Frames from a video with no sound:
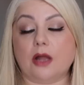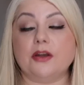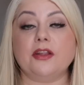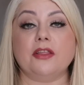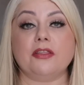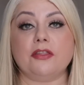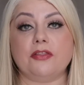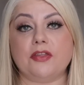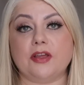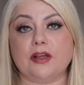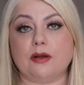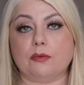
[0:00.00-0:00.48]

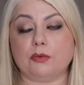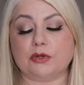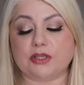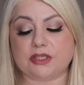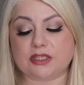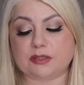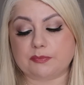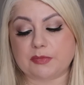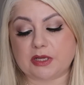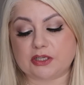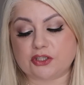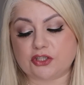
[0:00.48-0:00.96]
Another thing I
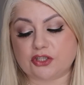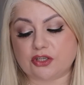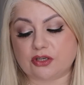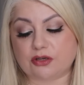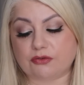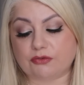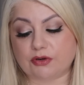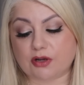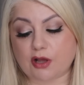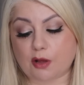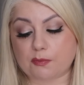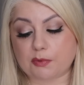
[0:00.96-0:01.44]
wanted to mention
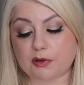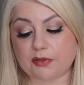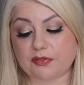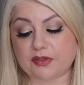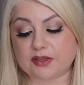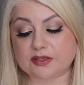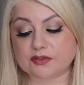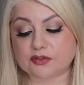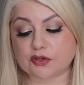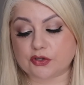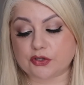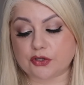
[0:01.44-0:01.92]
are a couple of
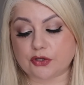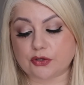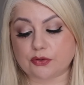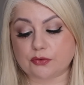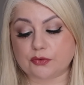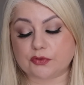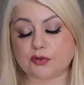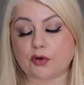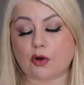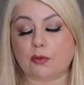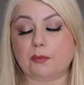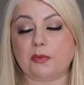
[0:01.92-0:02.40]
things I
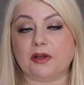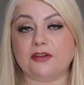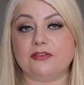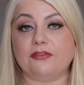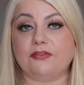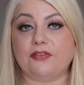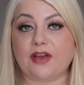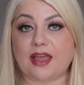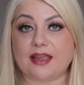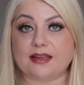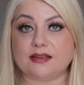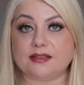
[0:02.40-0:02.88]
use on my
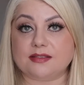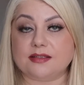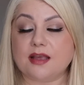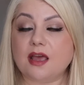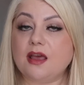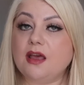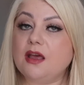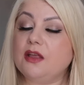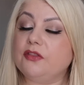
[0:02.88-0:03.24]
face.